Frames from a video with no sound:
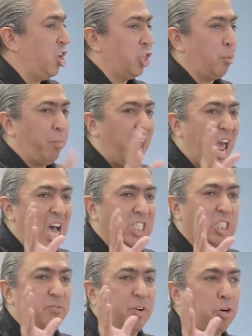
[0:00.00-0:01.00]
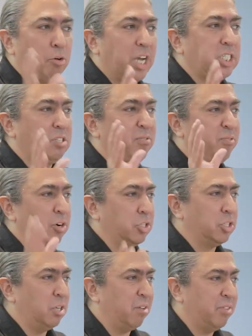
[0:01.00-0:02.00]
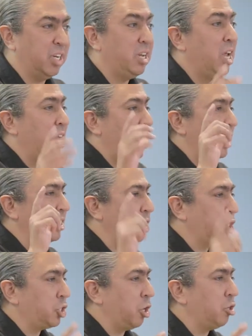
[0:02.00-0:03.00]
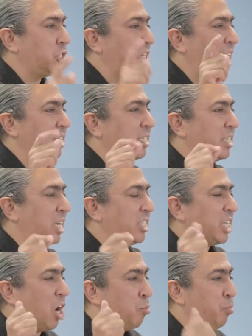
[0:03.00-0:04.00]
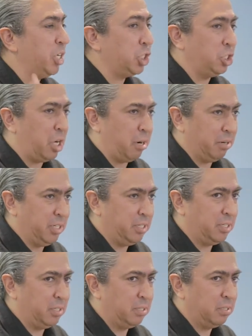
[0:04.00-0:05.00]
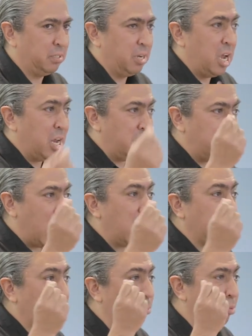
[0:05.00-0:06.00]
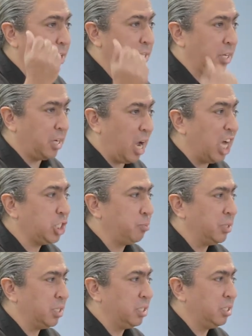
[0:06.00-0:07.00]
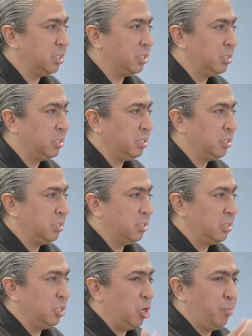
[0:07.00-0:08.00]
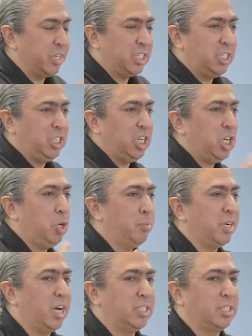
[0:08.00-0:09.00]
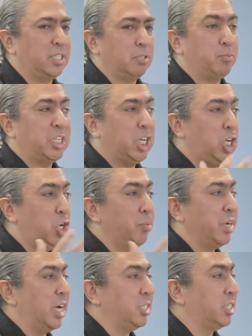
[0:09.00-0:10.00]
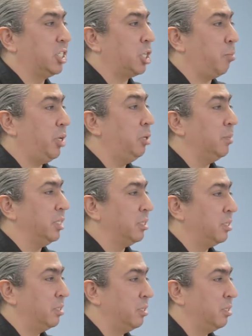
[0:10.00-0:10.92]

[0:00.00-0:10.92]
the passive-aggressive version of it is a church that sends out missionaries not to bring the gospel, but to humanize the subhumans